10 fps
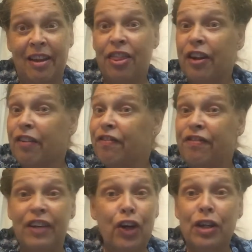Their
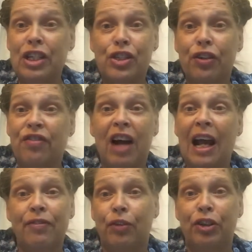very
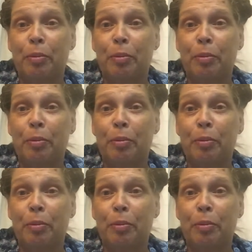survival